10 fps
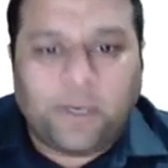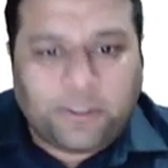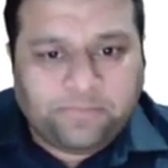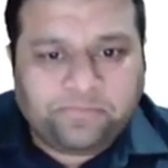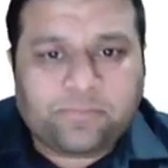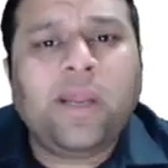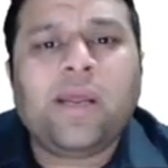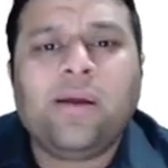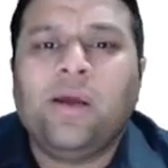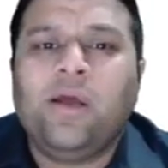But
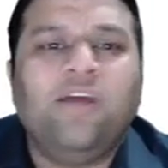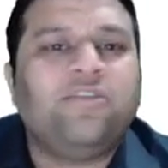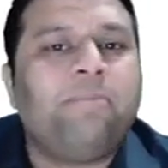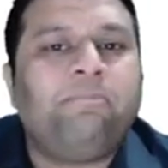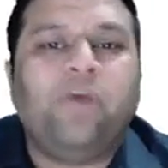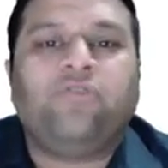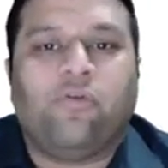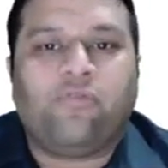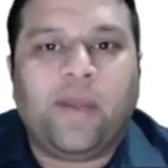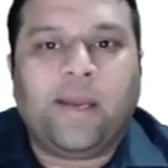reading is a
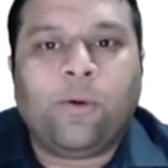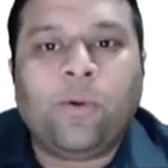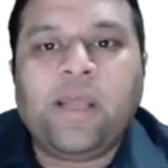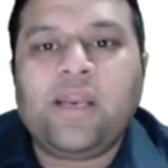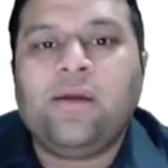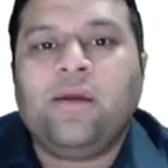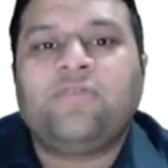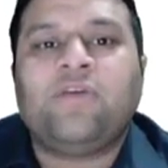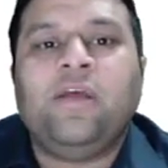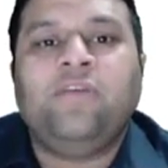piece of cake. Reading
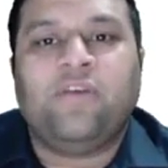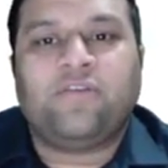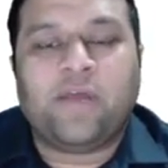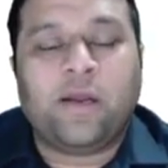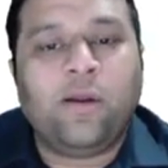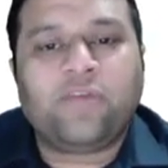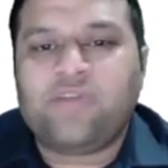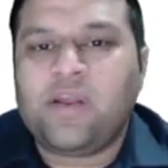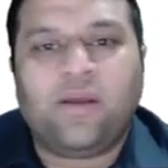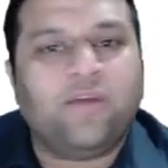is the easiest thing.
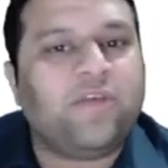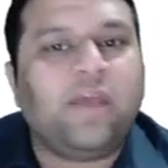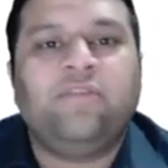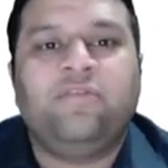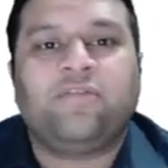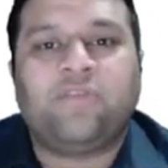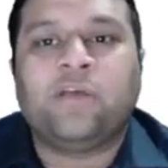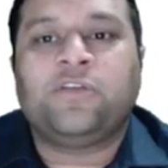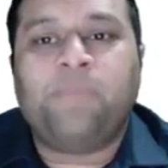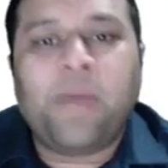Listening is the easiest
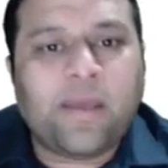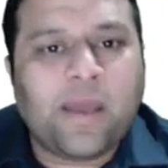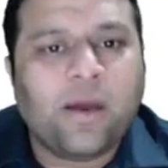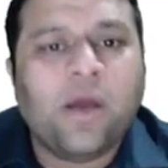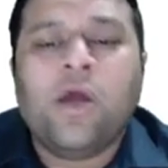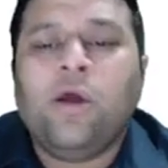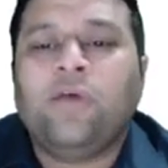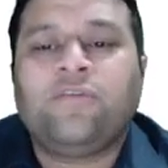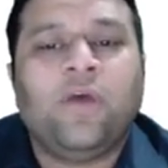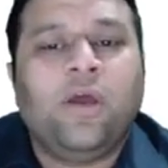thing. Speaking
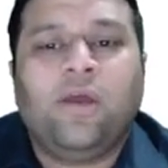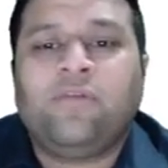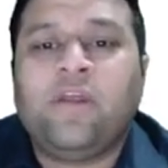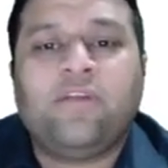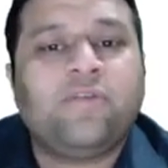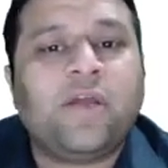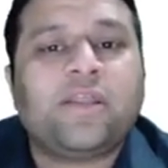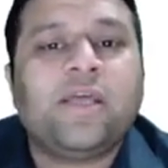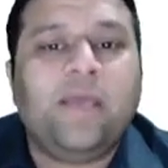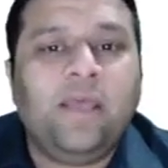there is
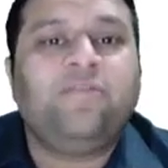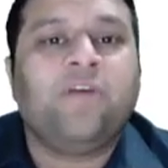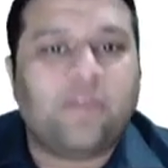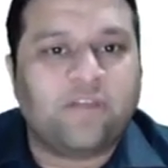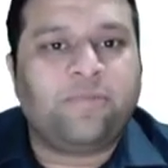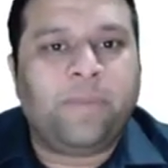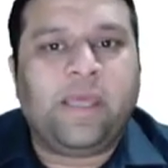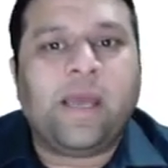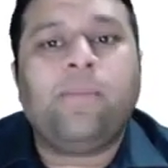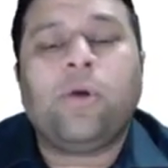nothing easier than
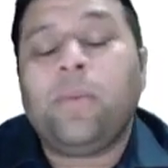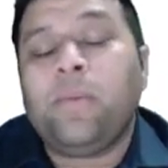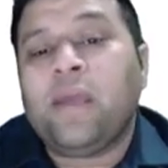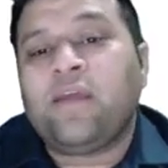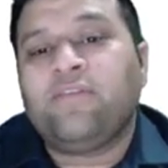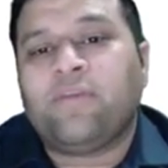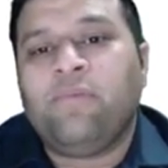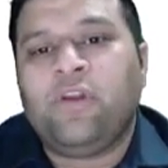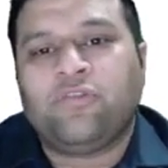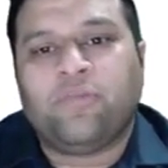speaking. I'm going to be making
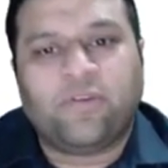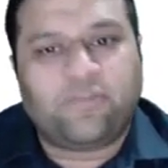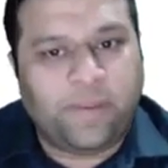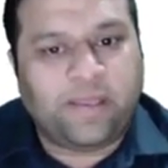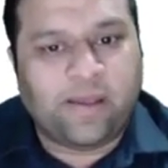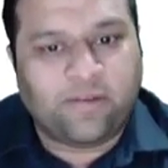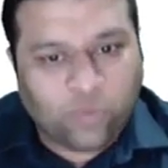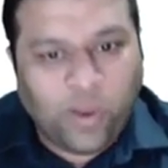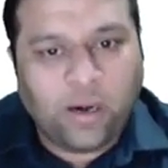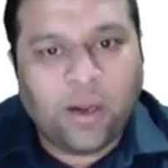some videos about speaking
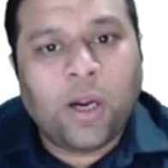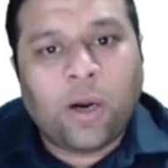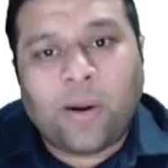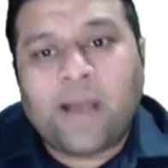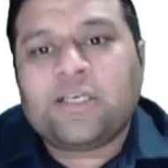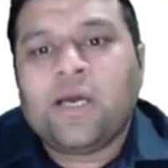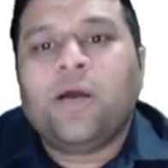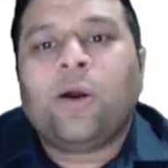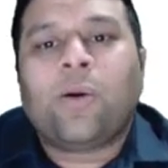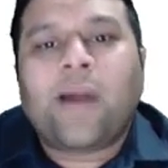as well, right?
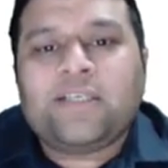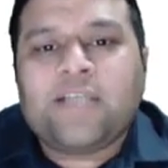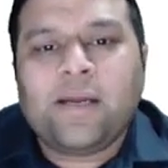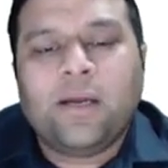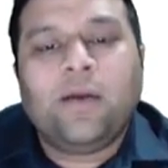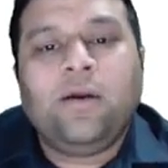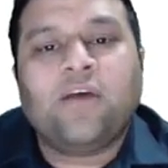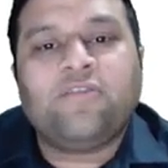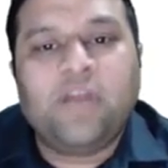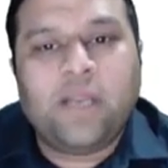Writing
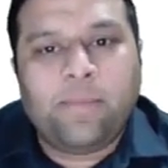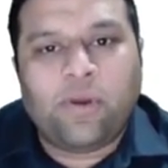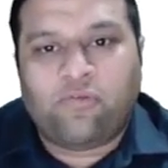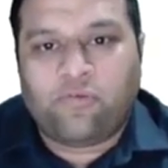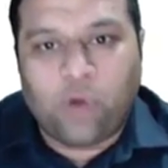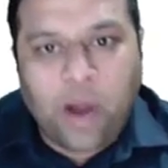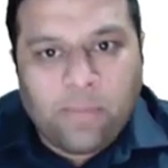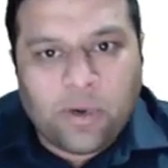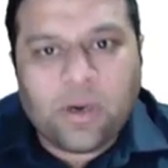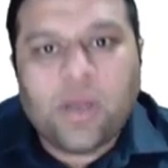does need a bit of
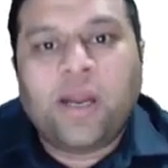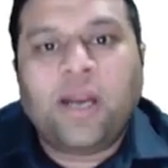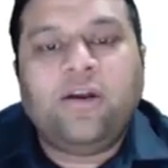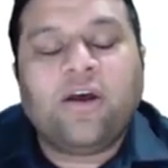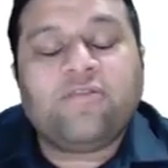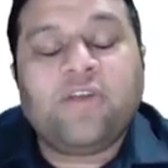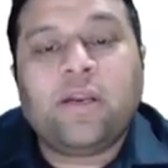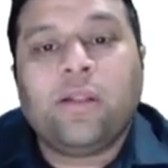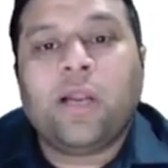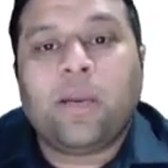grammar. It does
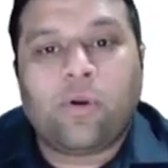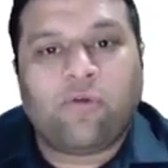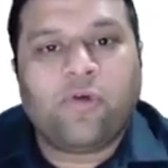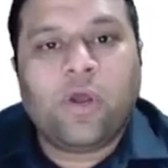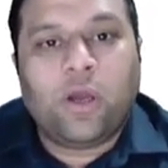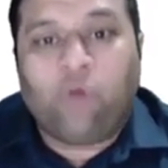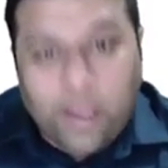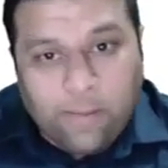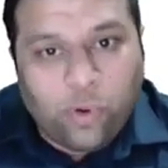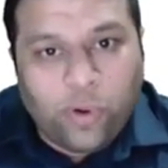need a little bit of
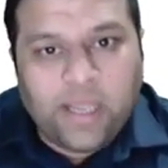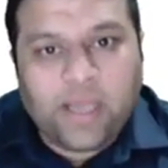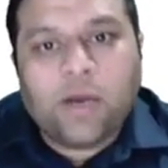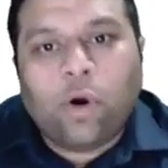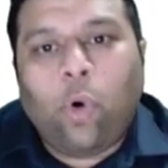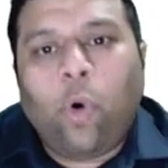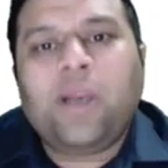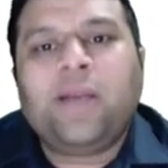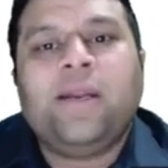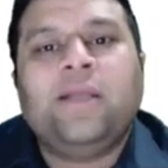vocabulary.
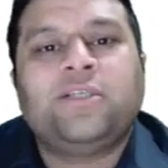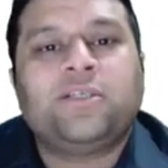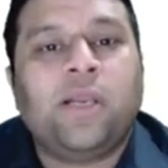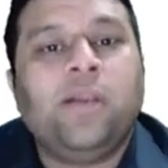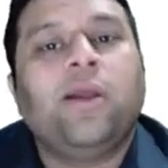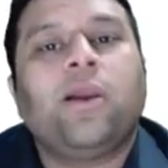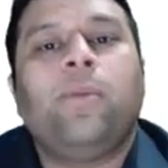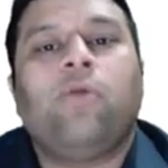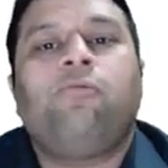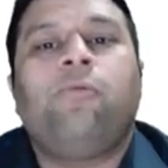All it needs is a
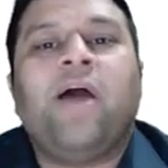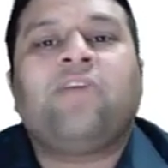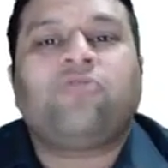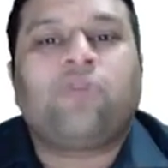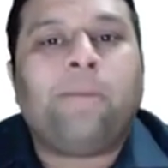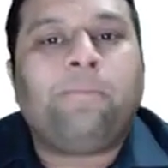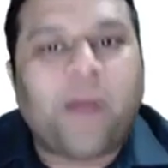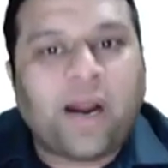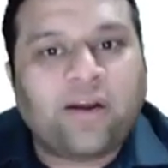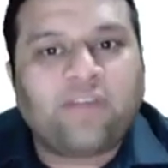little bit of extra
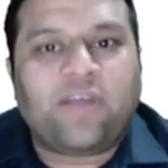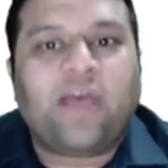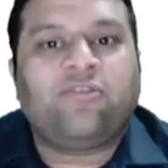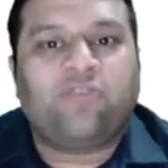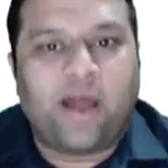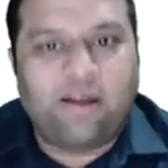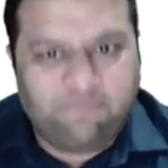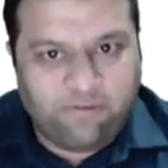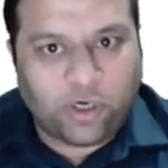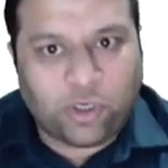practice, extra
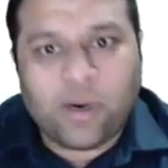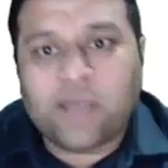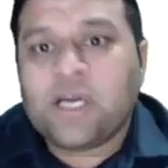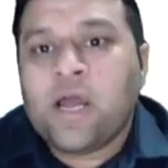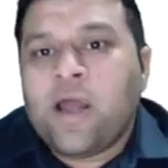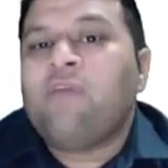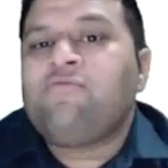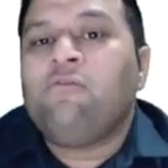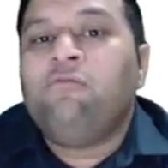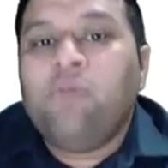effort, right?
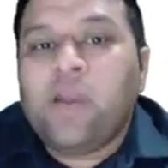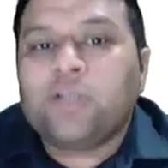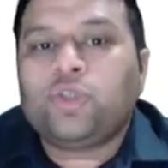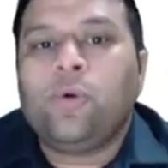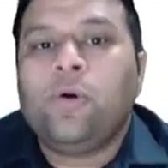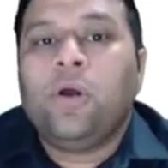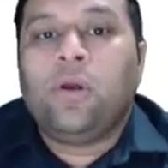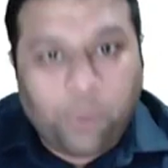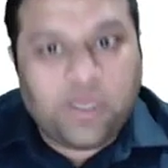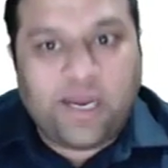If you're willing to
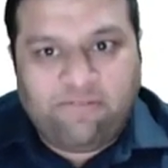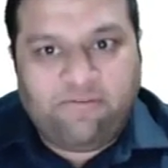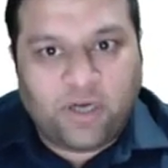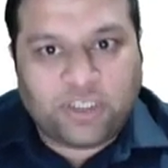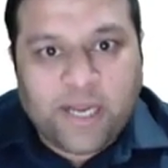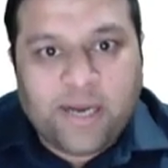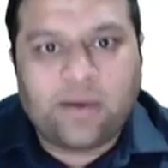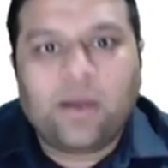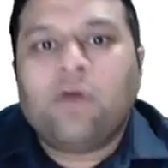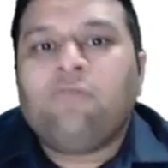put that effort
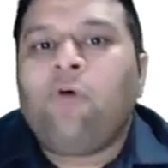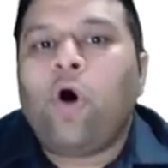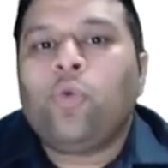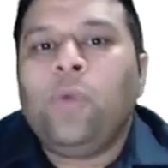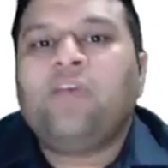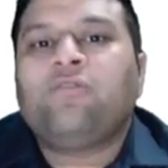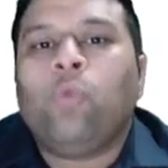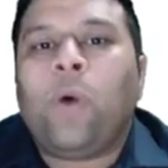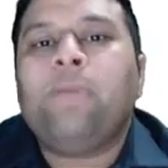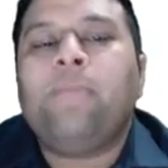in, 4 weeks,
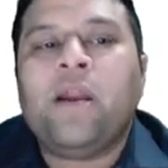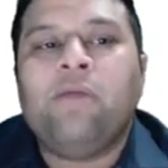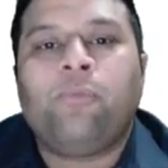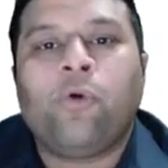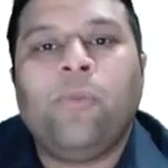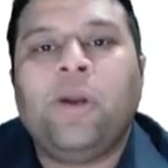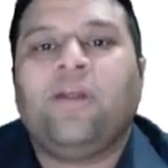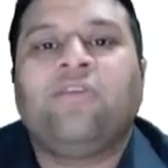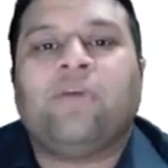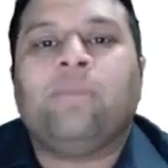1 band
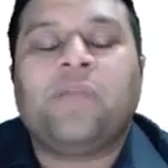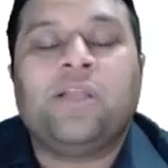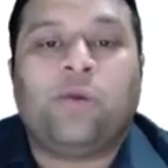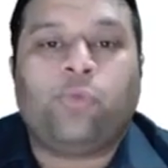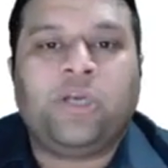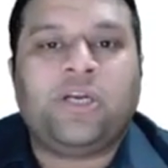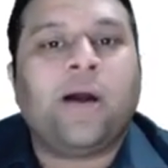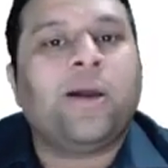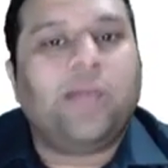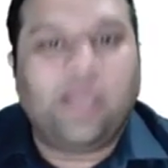improvement is something that we
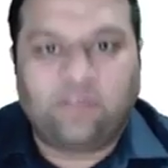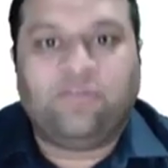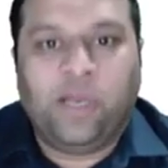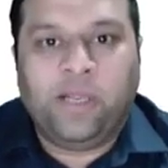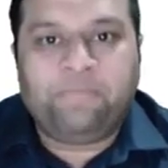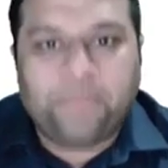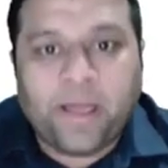target easily,